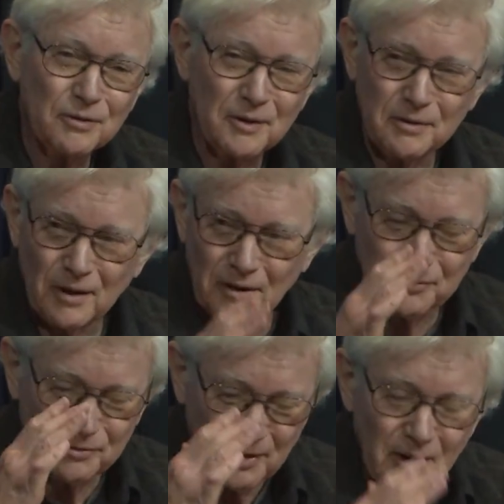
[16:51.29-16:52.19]
the
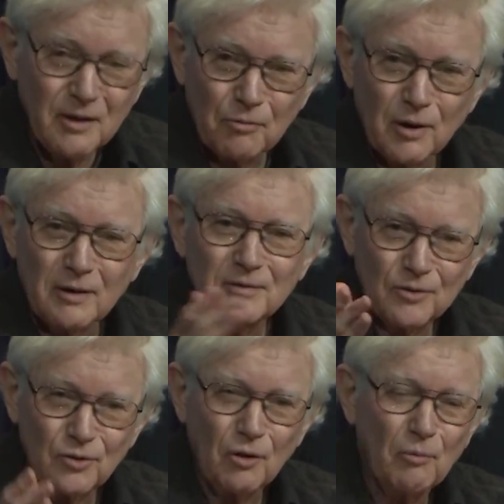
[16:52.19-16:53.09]
adults weren't
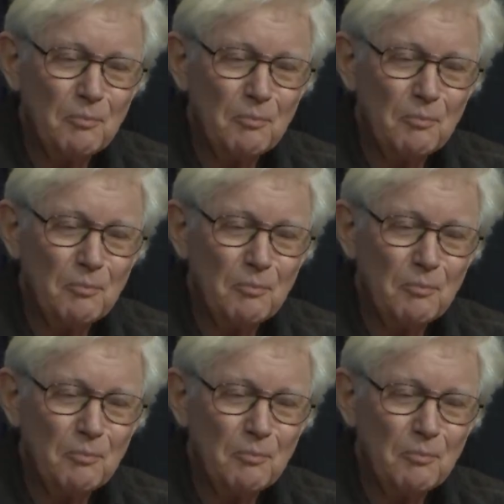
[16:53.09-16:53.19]
so